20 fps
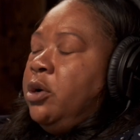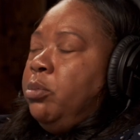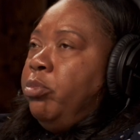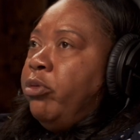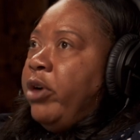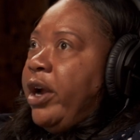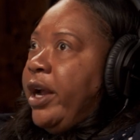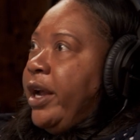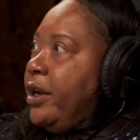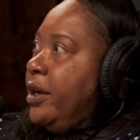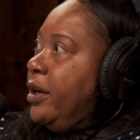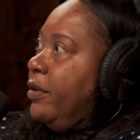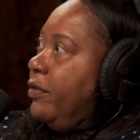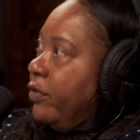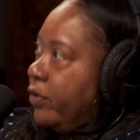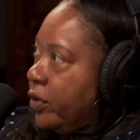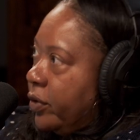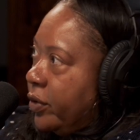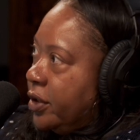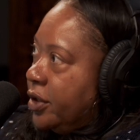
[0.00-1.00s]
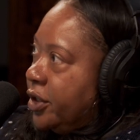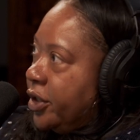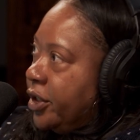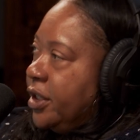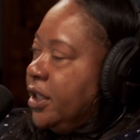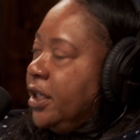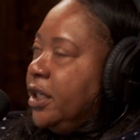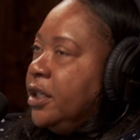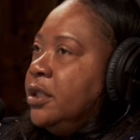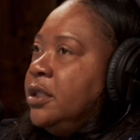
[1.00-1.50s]
brand influencer
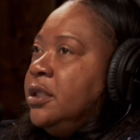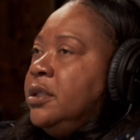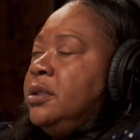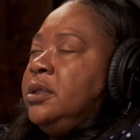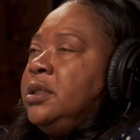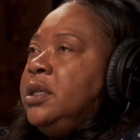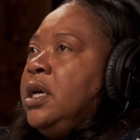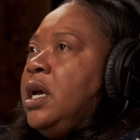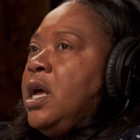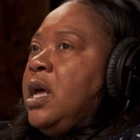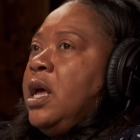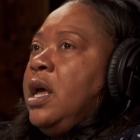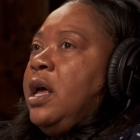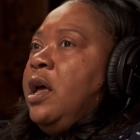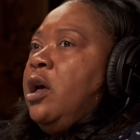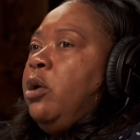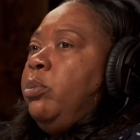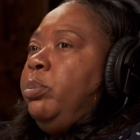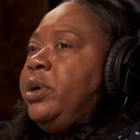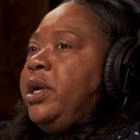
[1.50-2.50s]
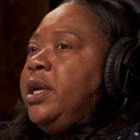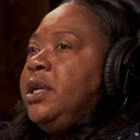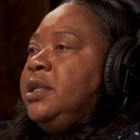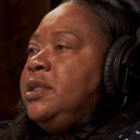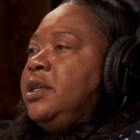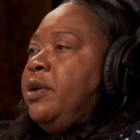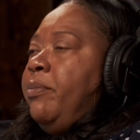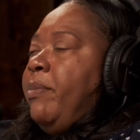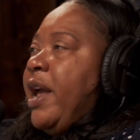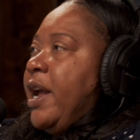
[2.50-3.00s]
deals, helping
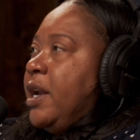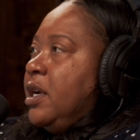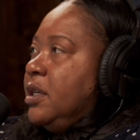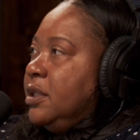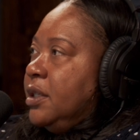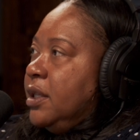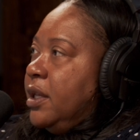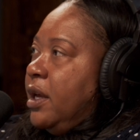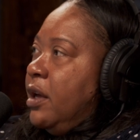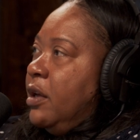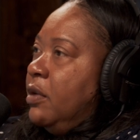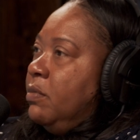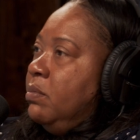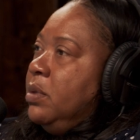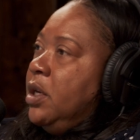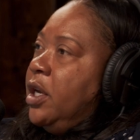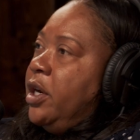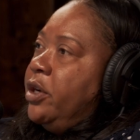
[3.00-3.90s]
to manage them.